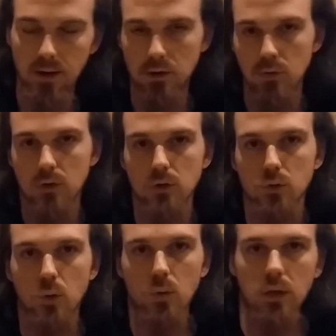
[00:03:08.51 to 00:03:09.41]
and you'll
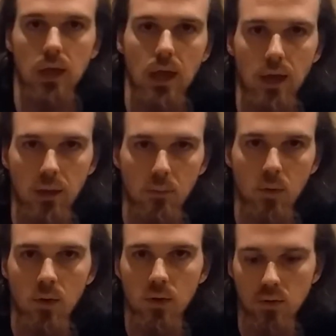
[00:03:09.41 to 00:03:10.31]
control the
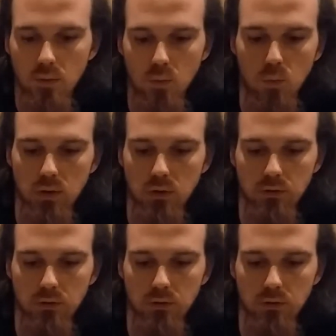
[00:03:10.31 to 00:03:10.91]
game with